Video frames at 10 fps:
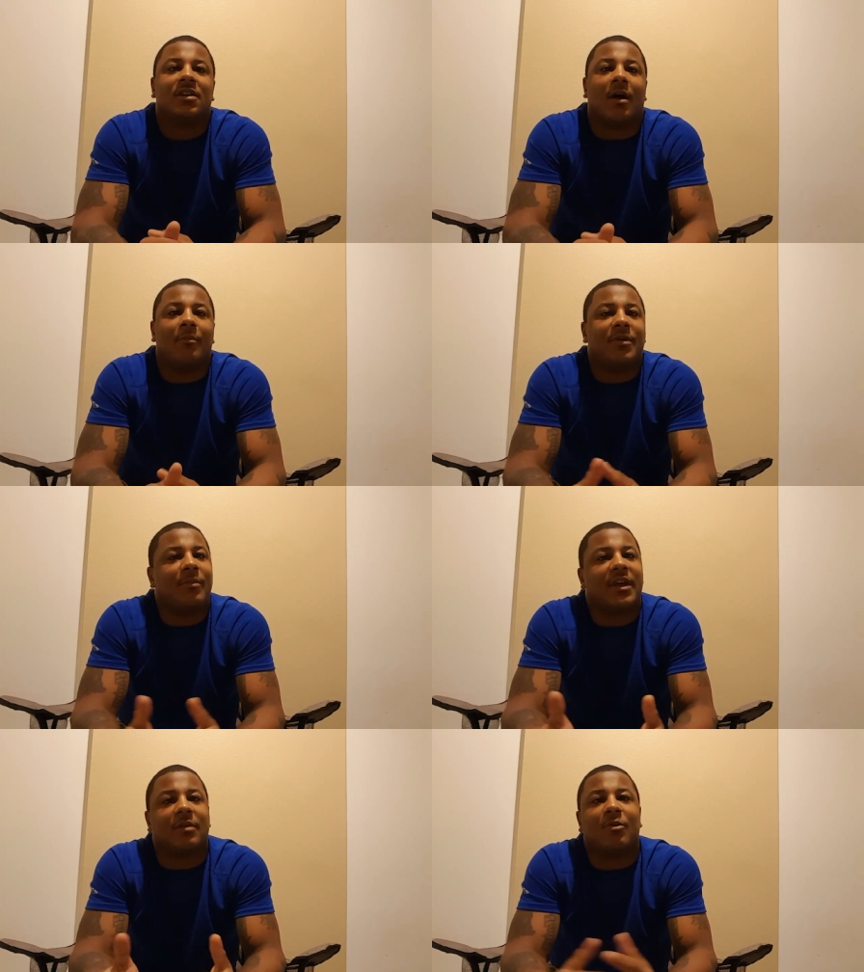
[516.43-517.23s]
I'm going to be
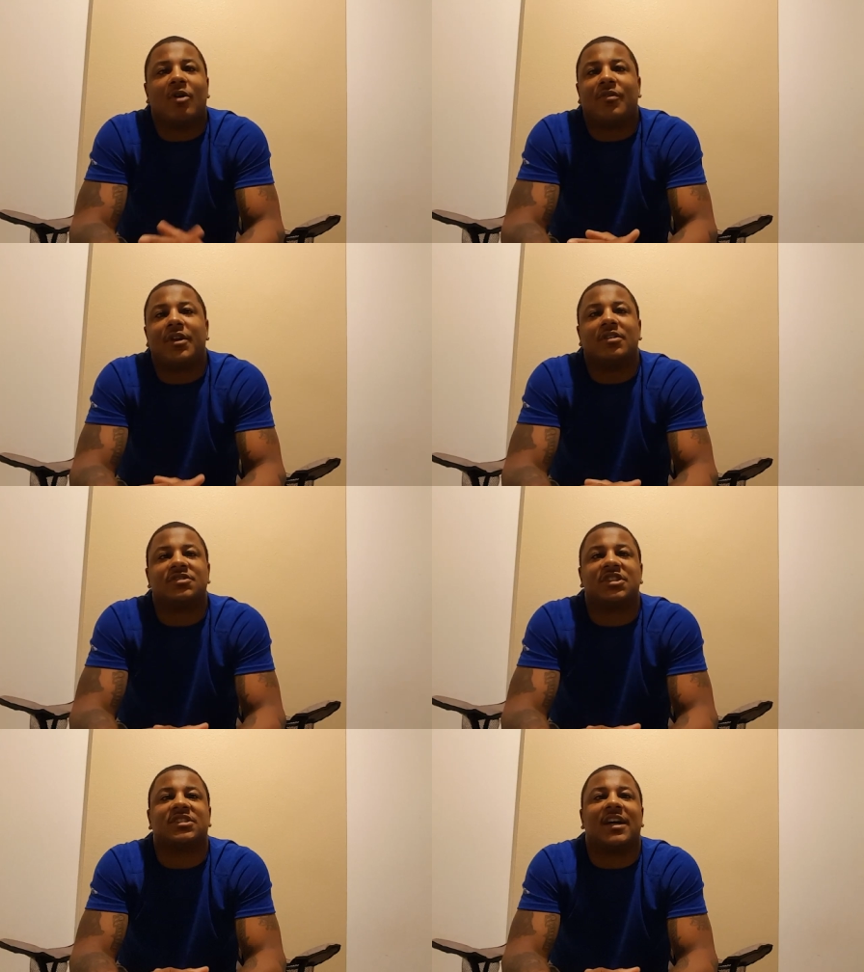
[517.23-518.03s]
making more
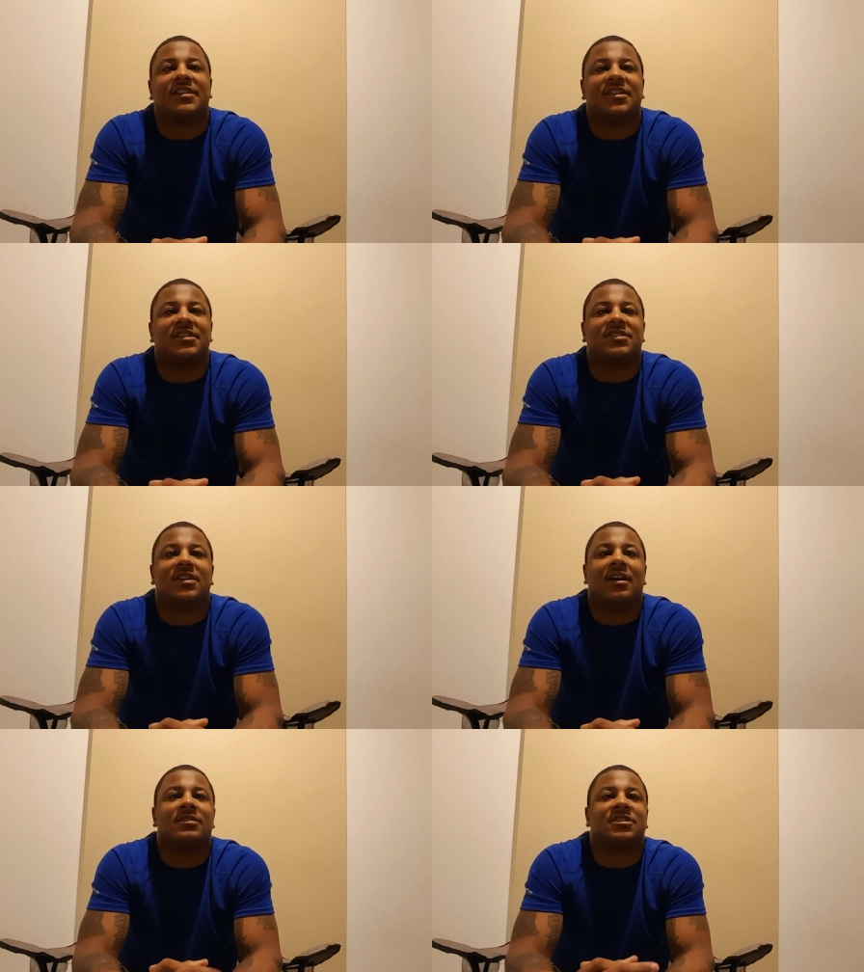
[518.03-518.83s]
videos just like this.
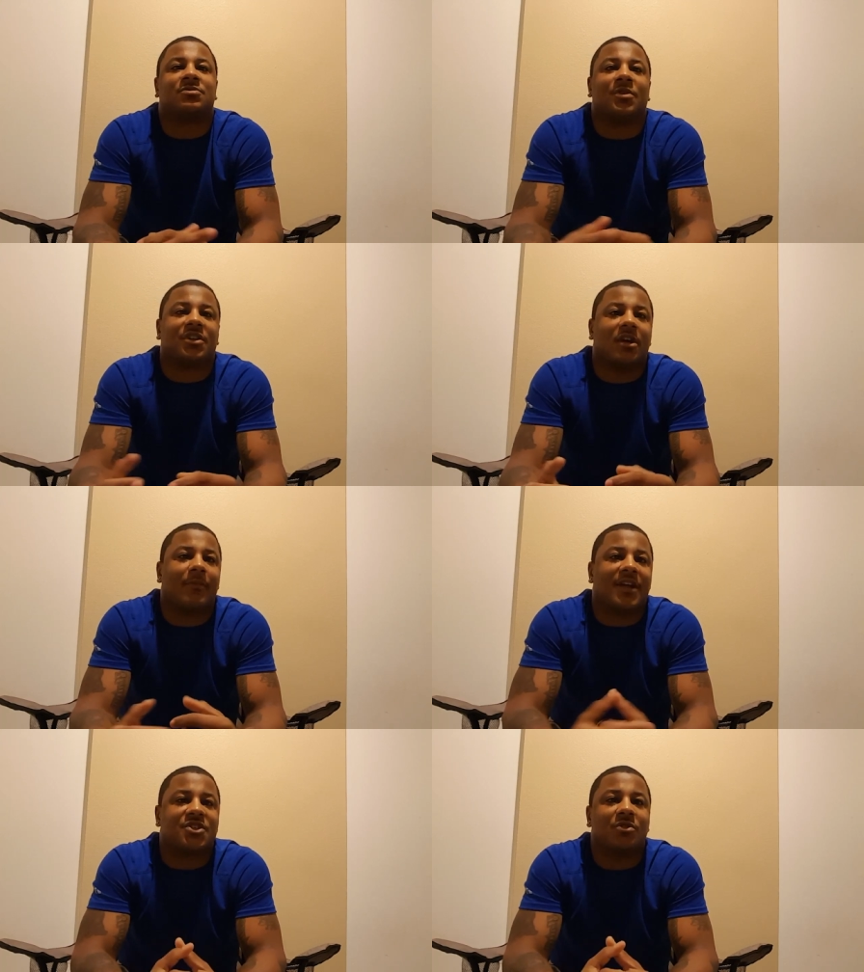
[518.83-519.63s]
Just wanted to
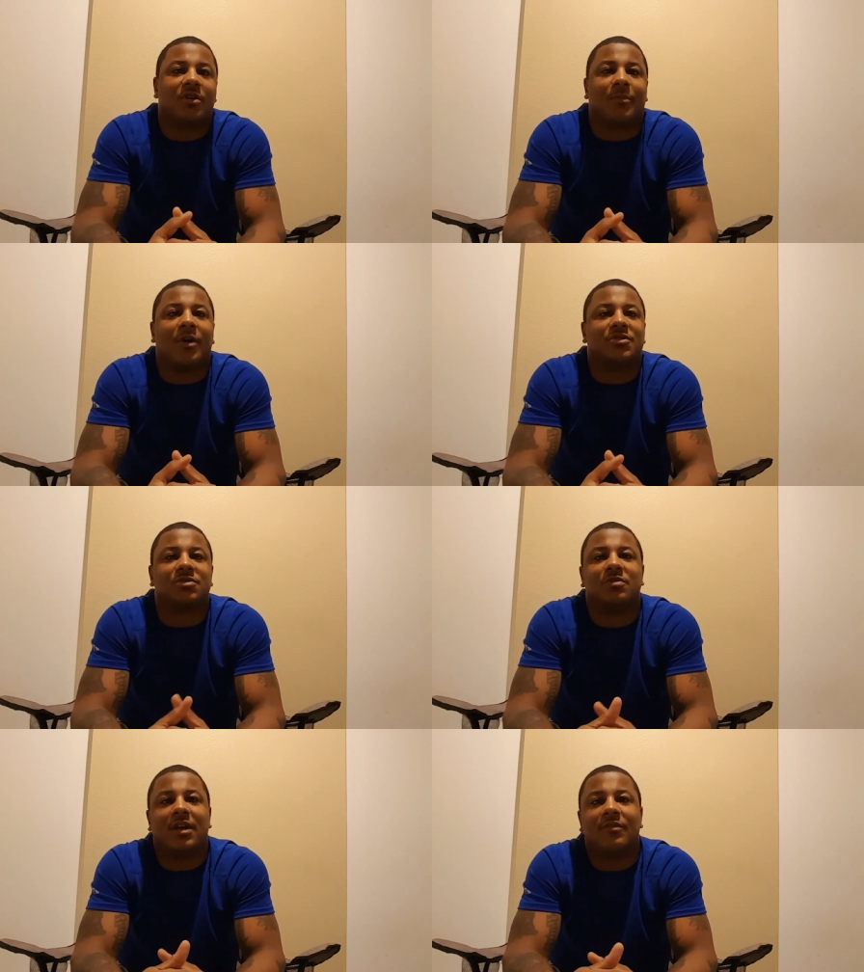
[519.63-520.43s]
come at you on a
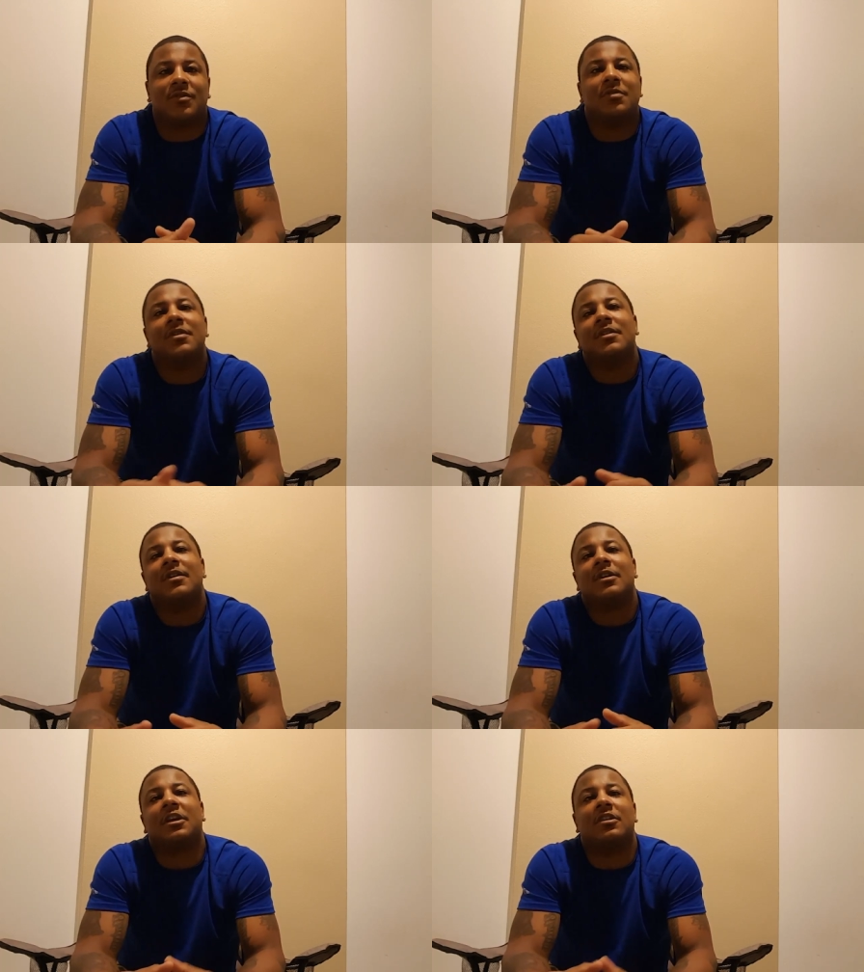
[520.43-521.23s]
personal level,
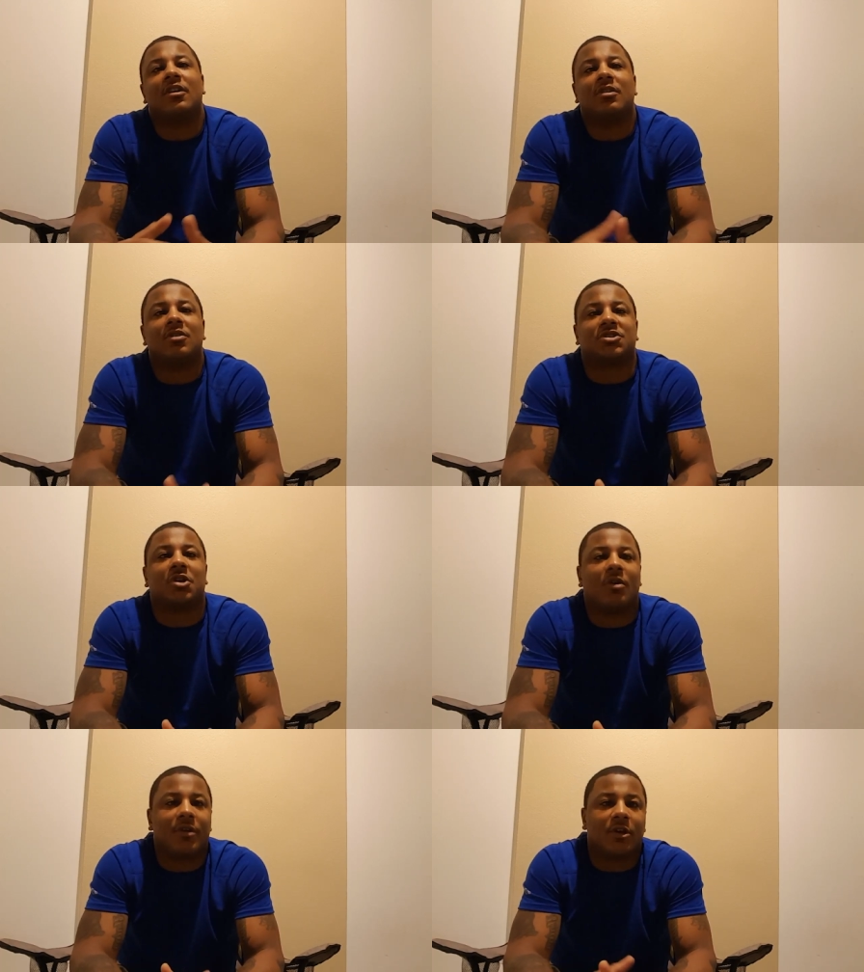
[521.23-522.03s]
give you a little
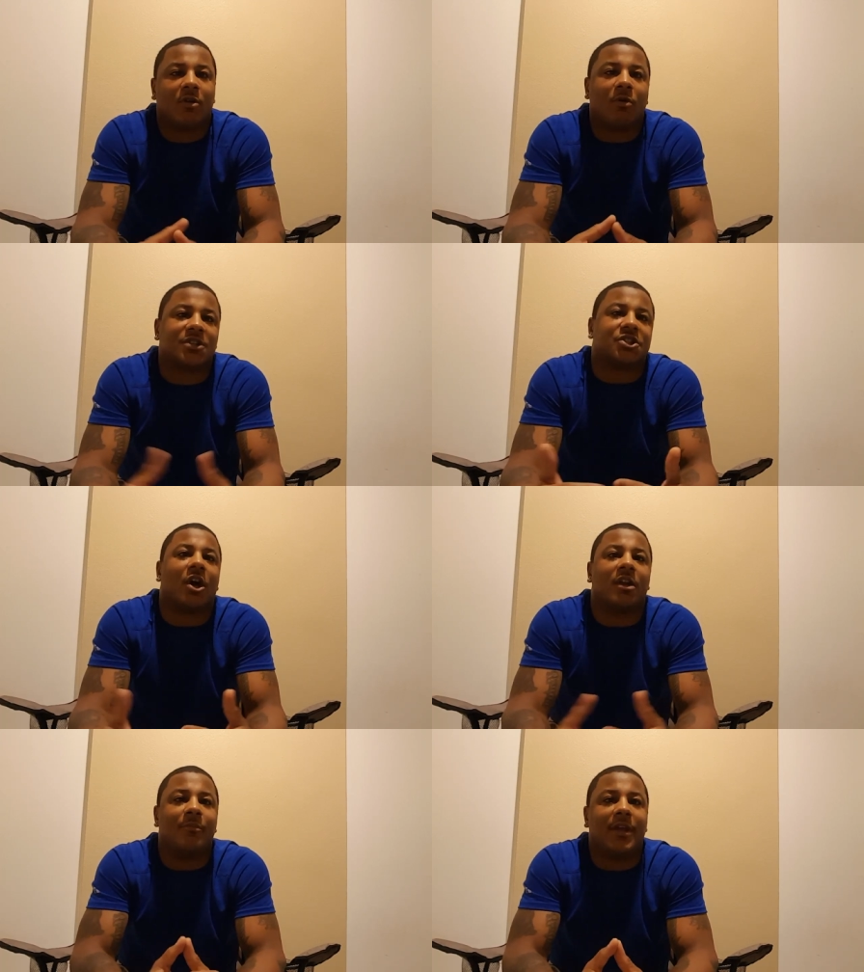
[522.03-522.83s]
story on what
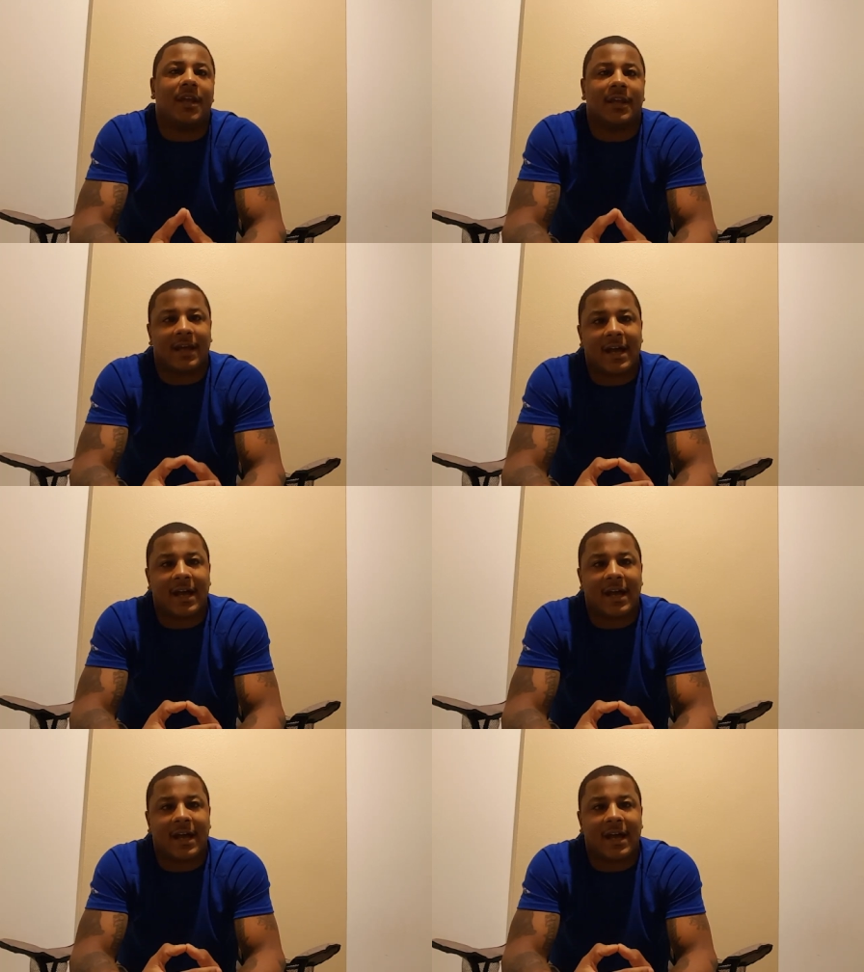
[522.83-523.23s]
started me and